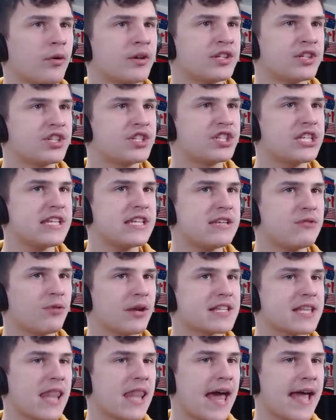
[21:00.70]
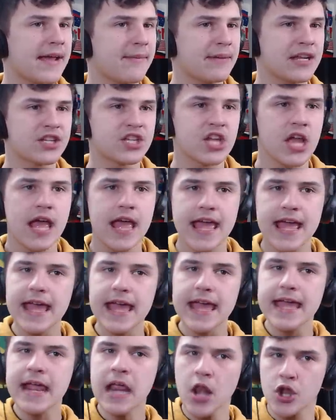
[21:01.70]
and just see what it's like. Because
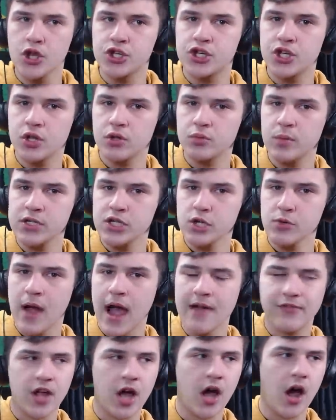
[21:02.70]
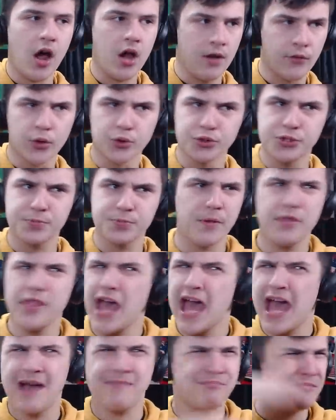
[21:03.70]
England, we do have carnivals, but
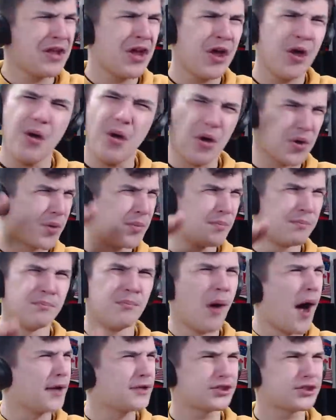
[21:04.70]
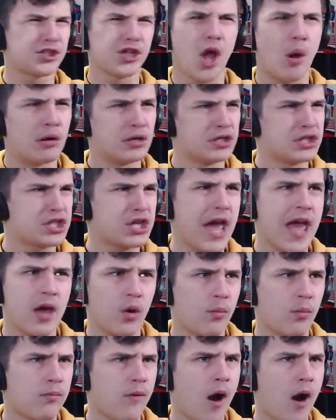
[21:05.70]
they're on a much lower
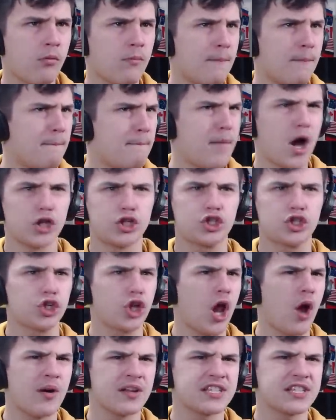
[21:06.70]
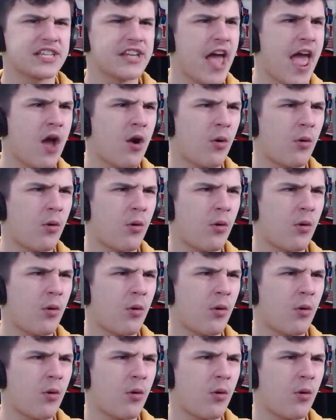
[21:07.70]
scale, bro. Much lower scale.